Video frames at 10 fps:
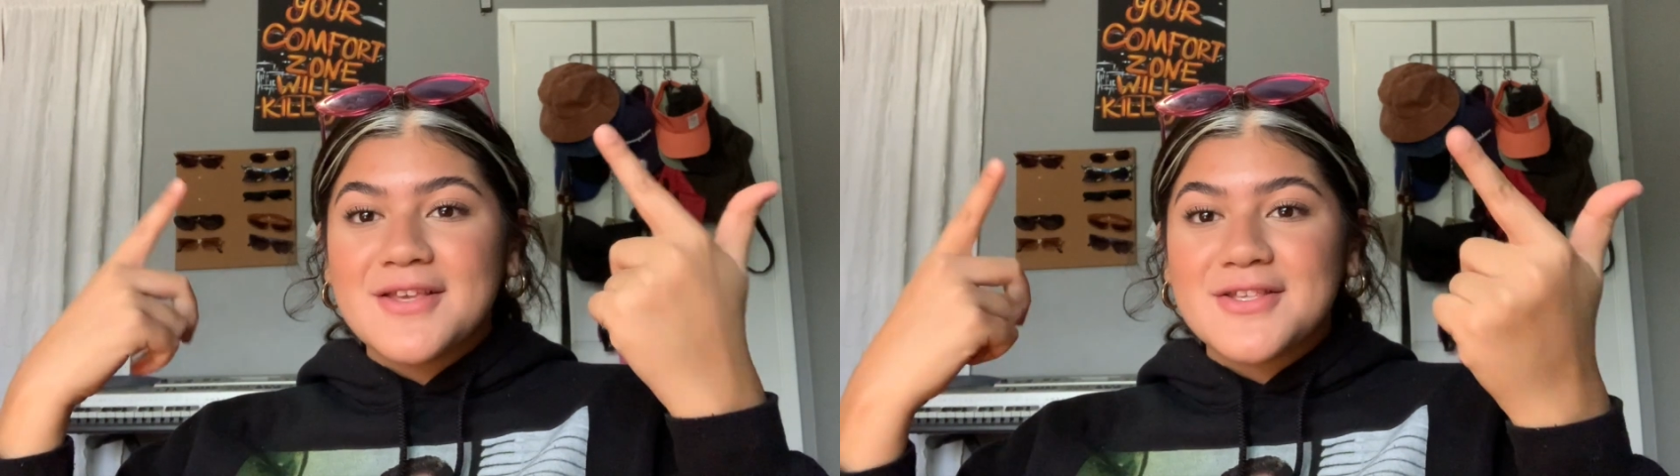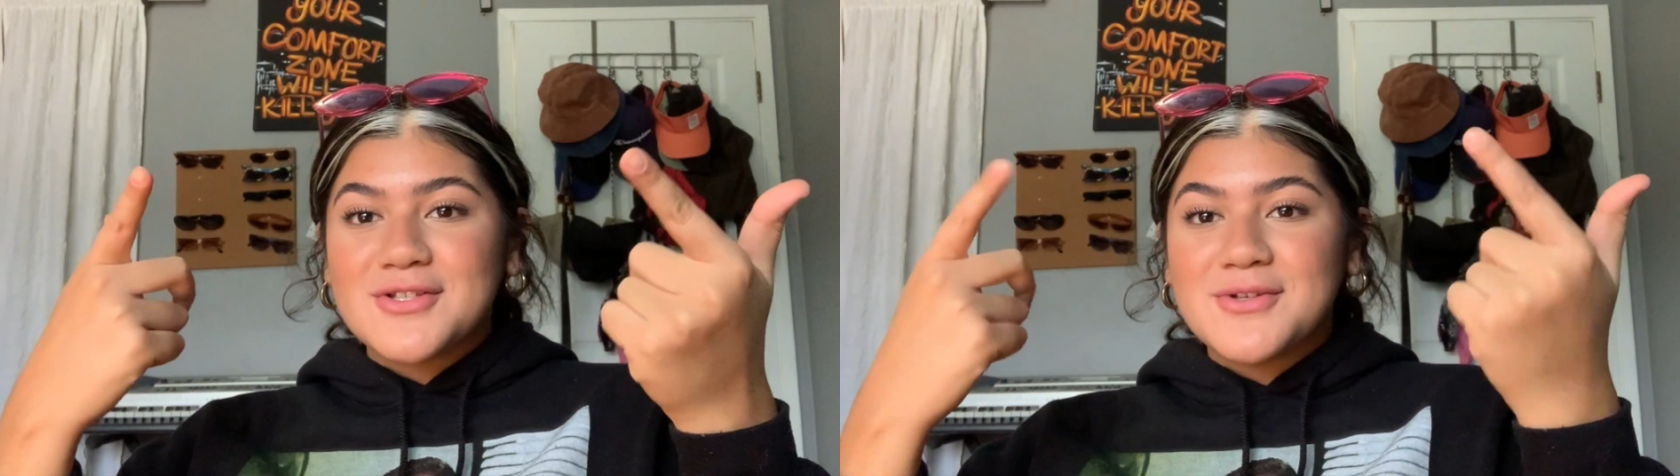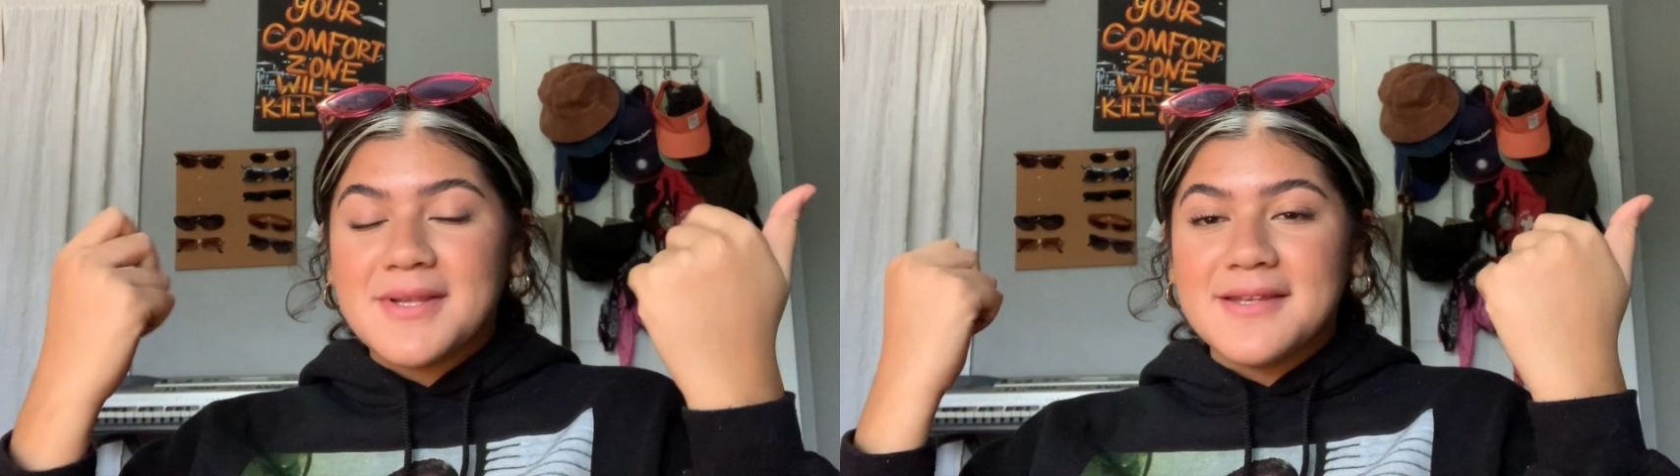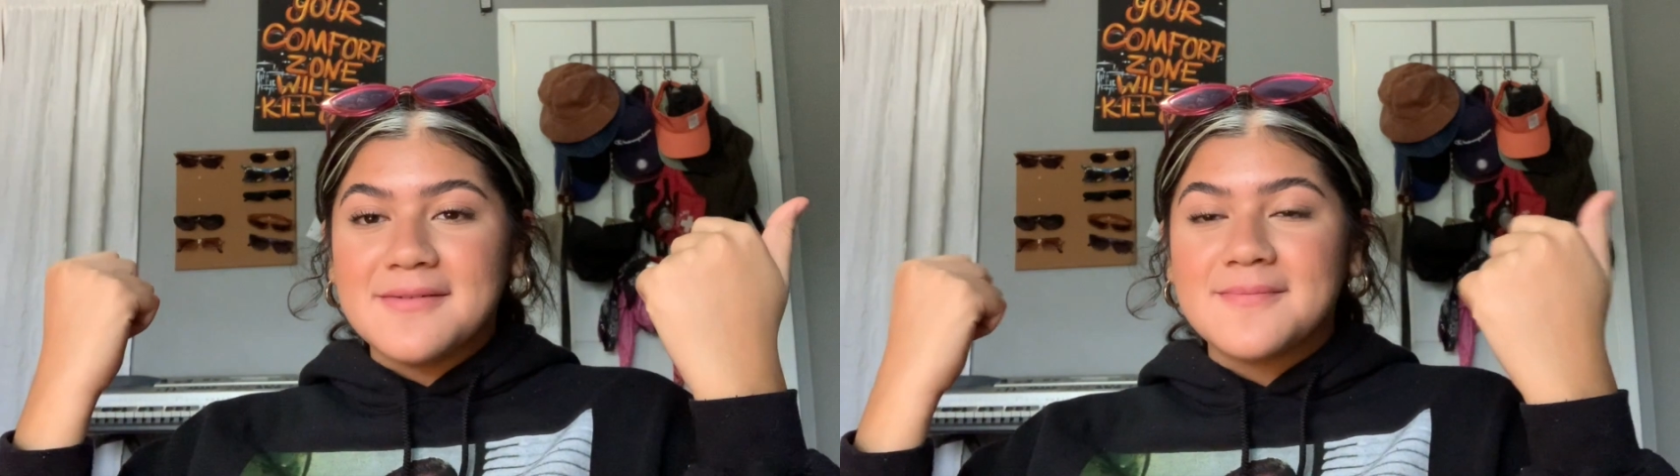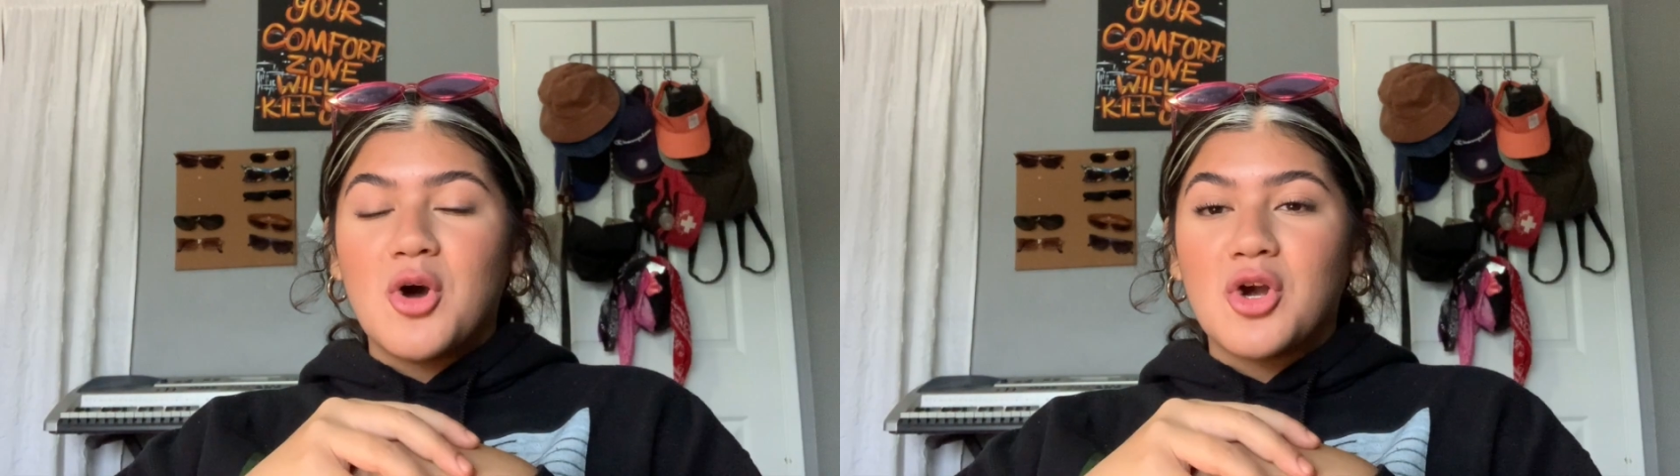So tune
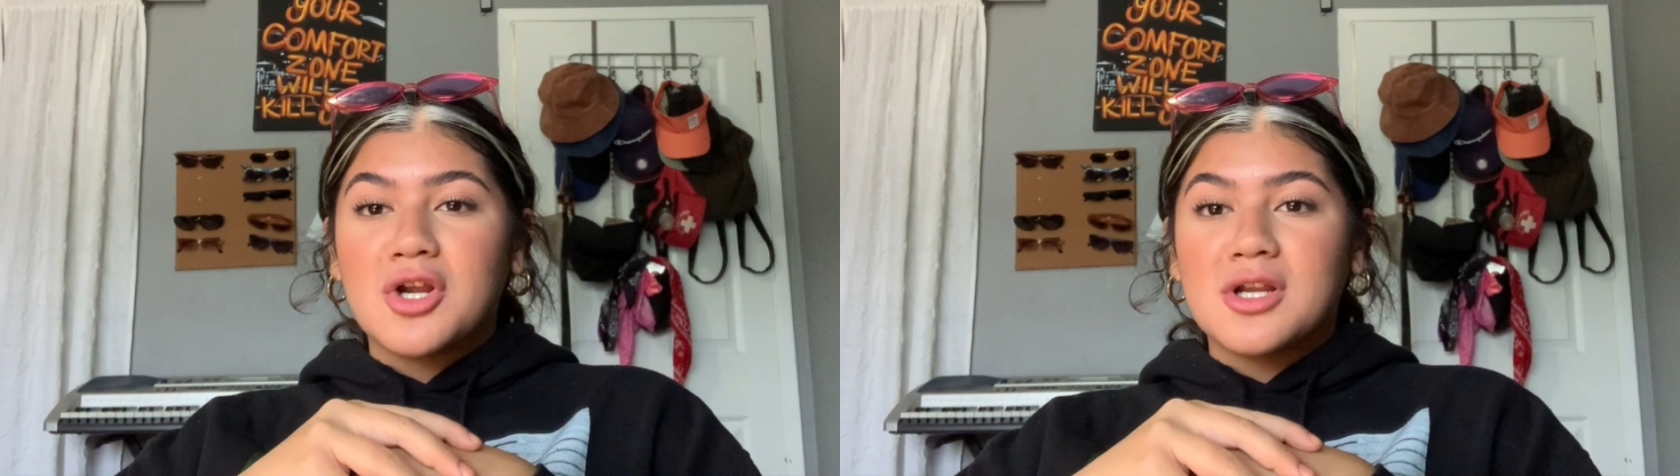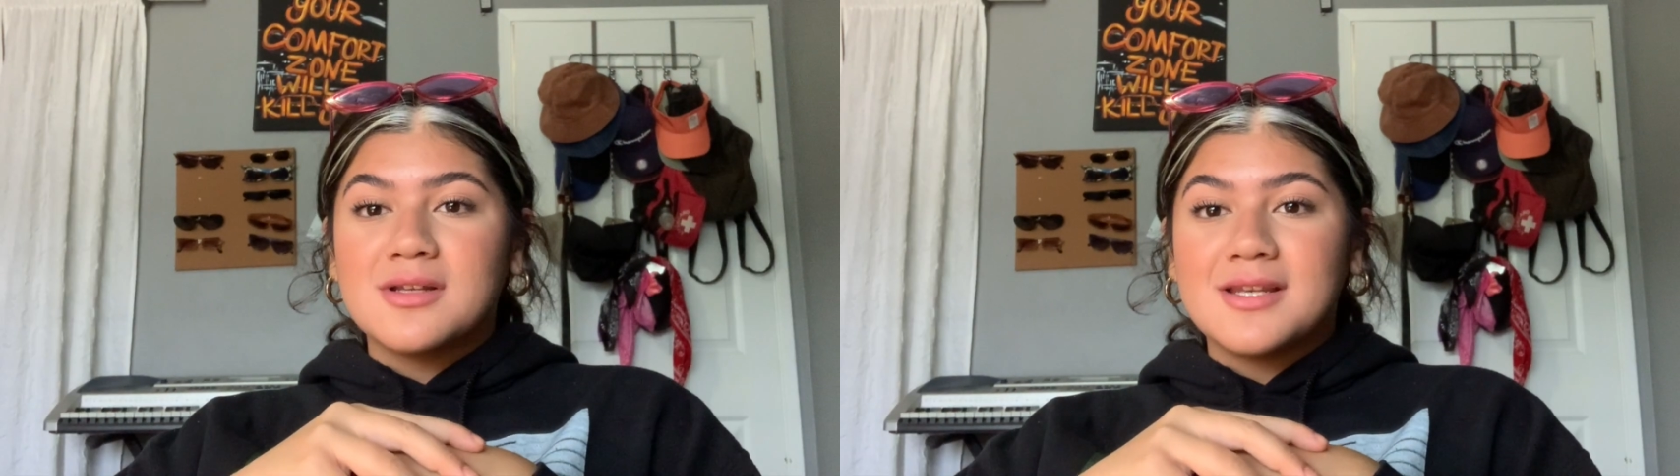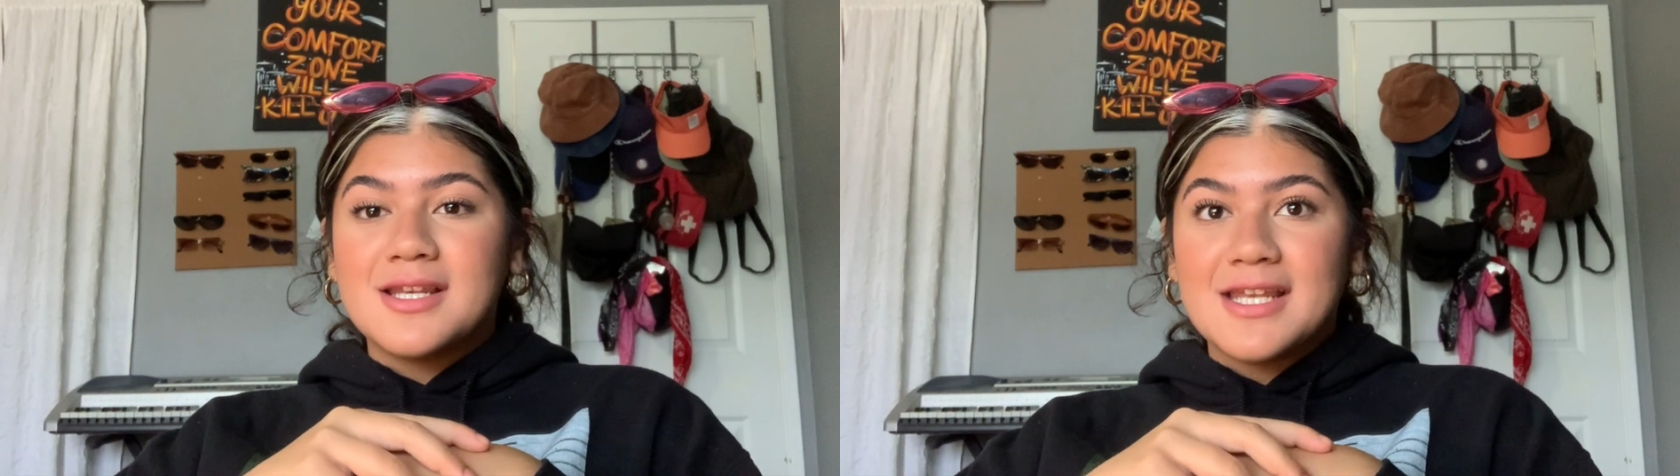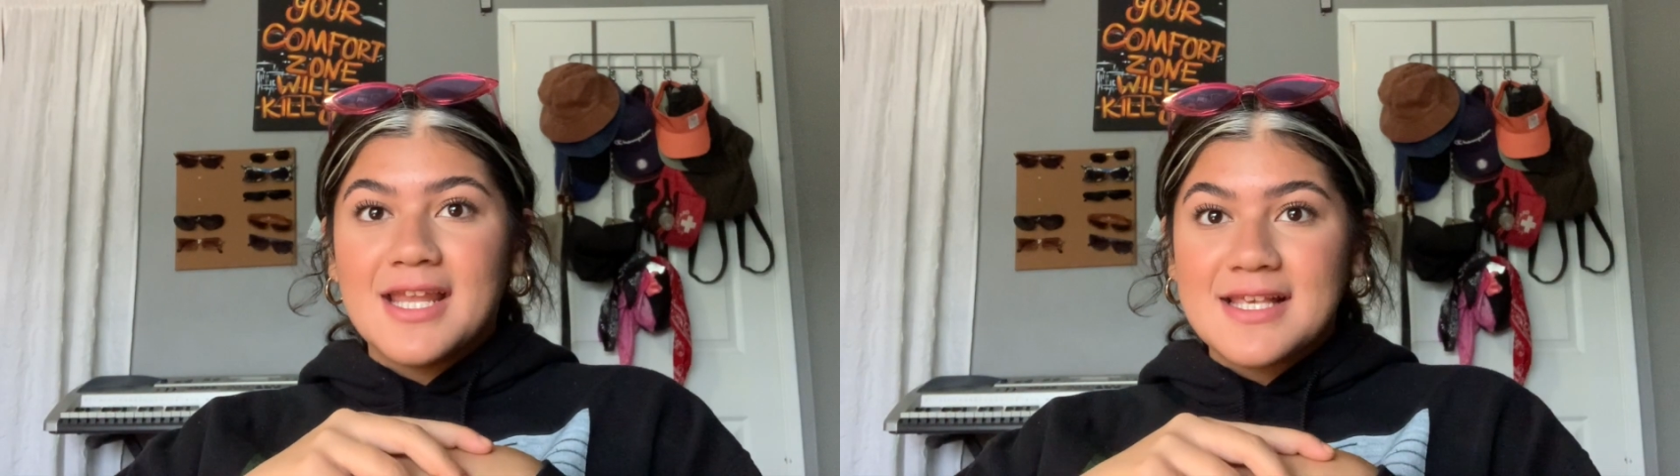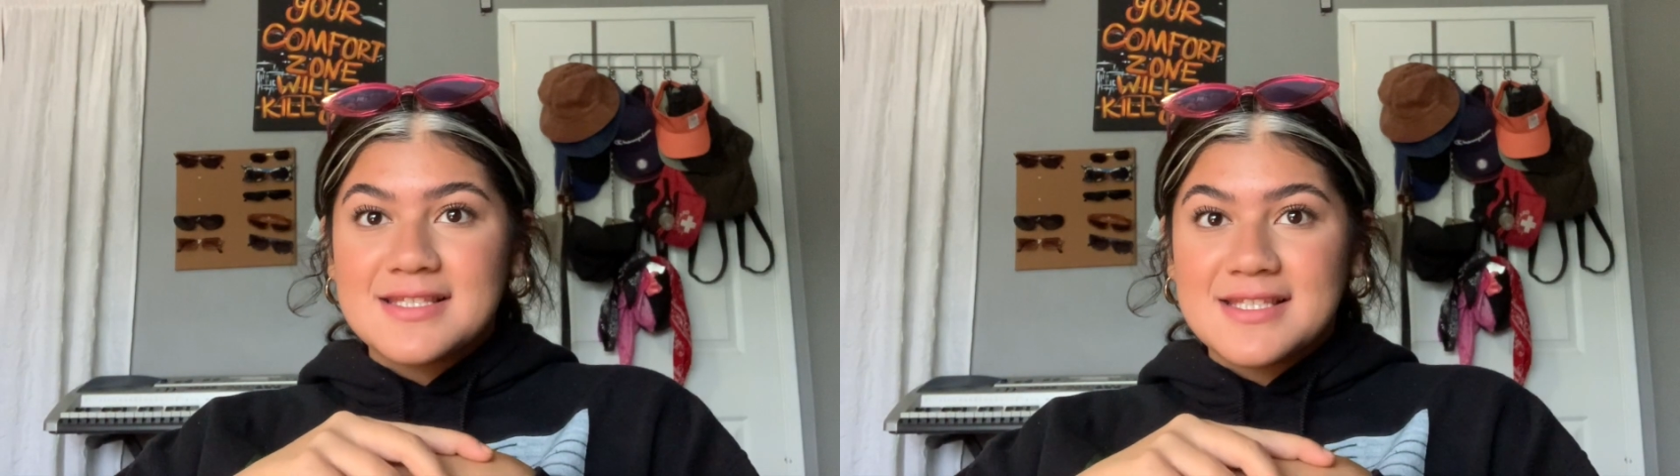in. Our next